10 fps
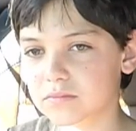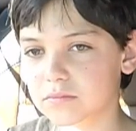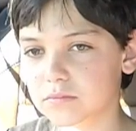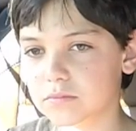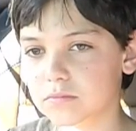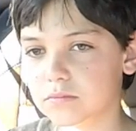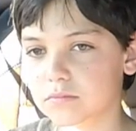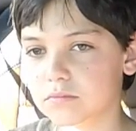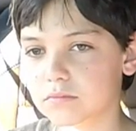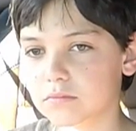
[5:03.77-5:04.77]

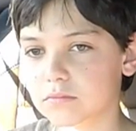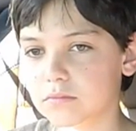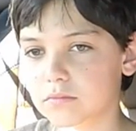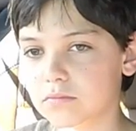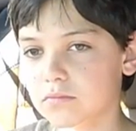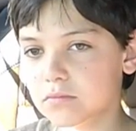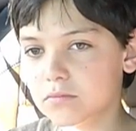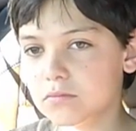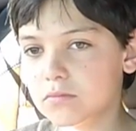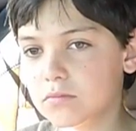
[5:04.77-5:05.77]

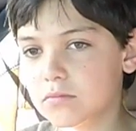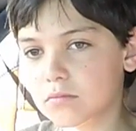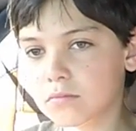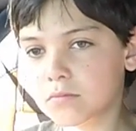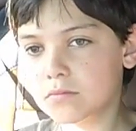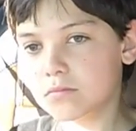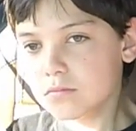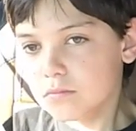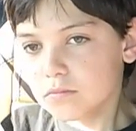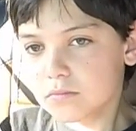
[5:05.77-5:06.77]

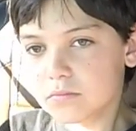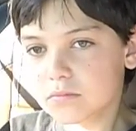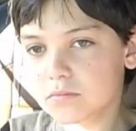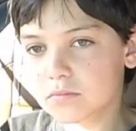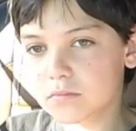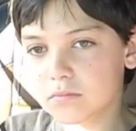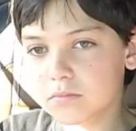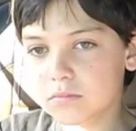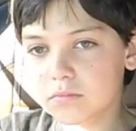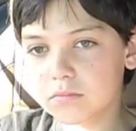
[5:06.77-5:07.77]

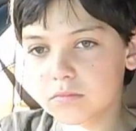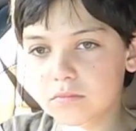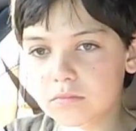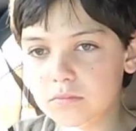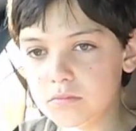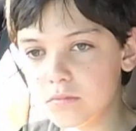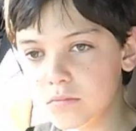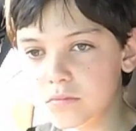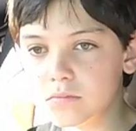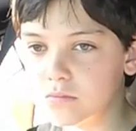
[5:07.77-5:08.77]

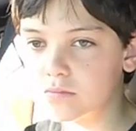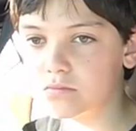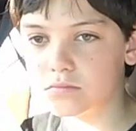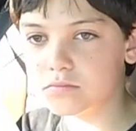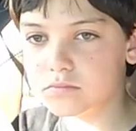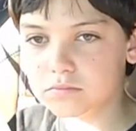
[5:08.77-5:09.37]
(not speaking)